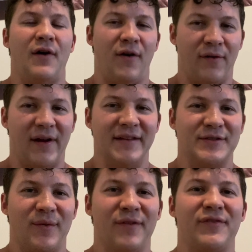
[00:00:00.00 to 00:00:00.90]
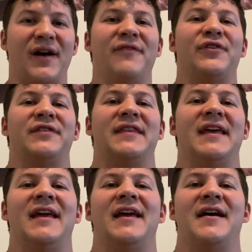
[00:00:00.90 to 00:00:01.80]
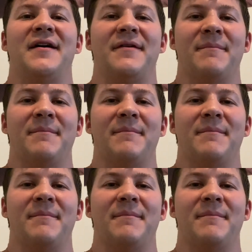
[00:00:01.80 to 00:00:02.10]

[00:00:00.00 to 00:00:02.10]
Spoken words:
All right, so we've covered the